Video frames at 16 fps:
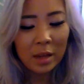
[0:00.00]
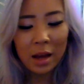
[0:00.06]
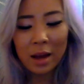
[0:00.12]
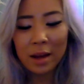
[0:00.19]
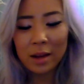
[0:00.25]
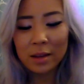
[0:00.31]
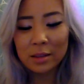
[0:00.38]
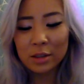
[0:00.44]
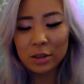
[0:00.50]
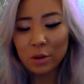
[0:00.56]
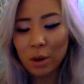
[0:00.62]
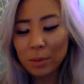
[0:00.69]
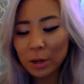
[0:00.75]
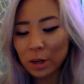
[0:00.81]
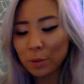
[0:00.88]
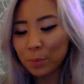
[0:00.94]
And so
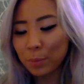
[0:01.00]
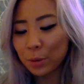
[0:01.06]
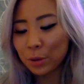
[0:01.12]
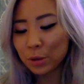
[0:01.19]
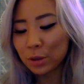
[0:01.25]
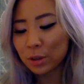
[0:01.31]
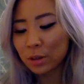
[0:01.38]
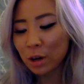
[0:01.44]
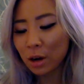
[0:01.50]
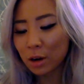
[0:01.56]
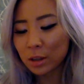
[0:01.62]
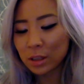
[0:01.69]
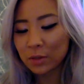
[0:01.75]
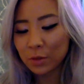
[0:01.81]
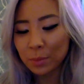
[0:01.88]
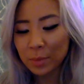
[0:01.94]
I'm going to pull
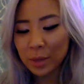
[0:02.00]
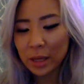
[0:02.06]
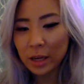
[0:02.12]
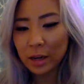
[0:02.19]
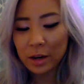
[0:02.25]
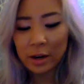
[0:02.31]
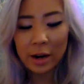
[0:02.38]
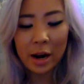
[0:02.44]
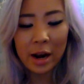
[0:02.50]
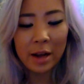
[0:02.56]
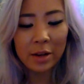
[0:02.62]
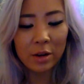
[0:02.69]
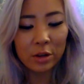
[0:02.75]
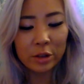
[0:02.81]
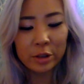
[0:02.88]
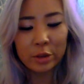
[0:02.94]
cards from here
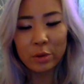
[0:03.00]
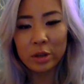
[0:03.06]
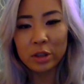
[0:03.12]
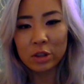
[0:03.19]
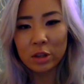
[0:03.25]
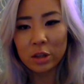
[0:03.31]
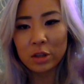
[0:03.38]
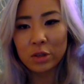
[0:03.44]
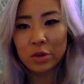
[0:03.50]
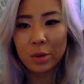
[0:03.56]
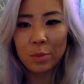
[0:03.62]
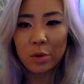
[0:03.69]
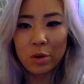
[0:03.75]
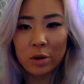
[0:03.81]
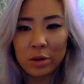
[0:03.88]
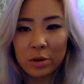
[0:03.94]
and also the Starstream
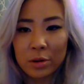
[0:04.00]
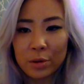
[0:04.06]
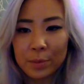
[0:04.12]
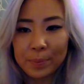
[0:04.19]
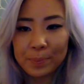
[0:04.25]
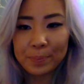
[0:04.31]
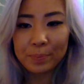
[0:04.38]
Oracle.